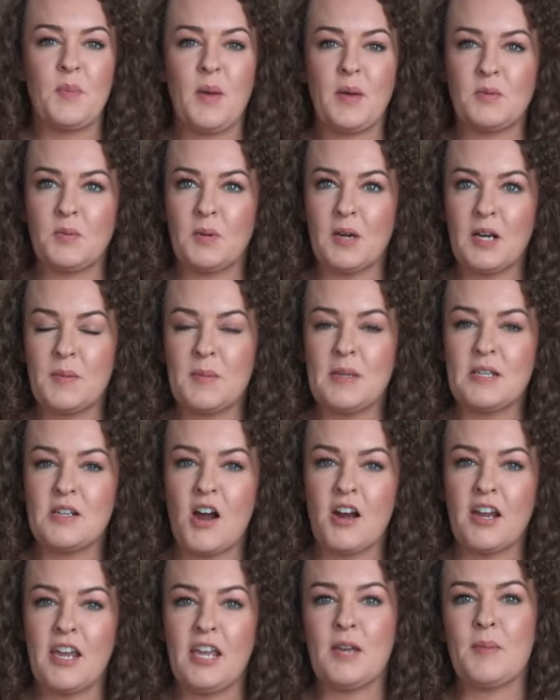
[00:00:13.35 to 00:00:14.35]
But we're going to be
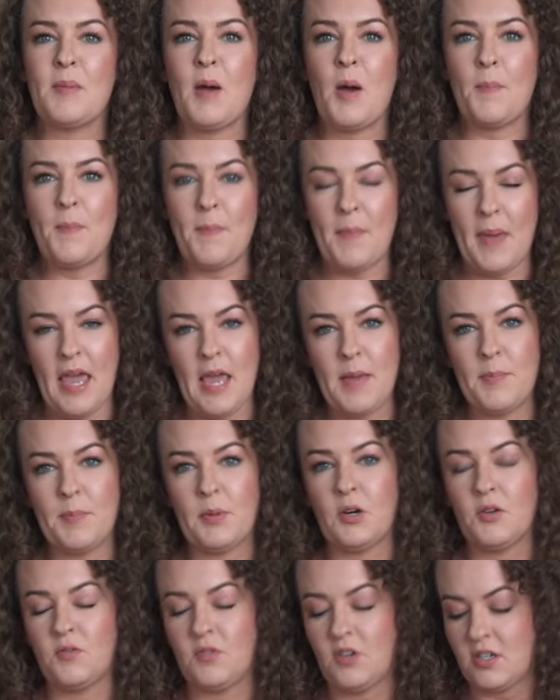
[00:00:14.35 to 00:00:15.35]
talking about
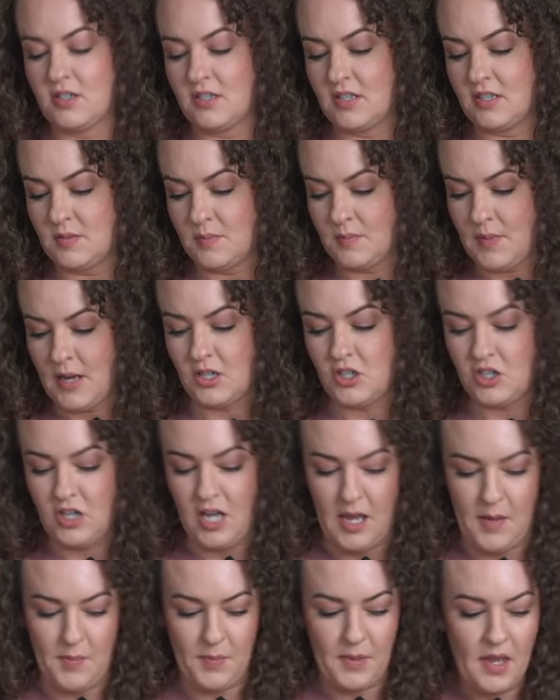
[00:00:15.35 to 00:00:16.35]
paper versus mesh
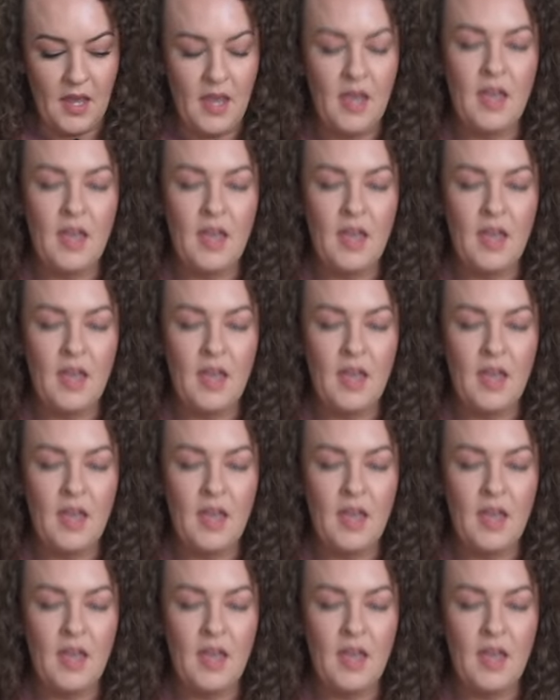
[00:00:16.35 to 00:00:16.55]
tape.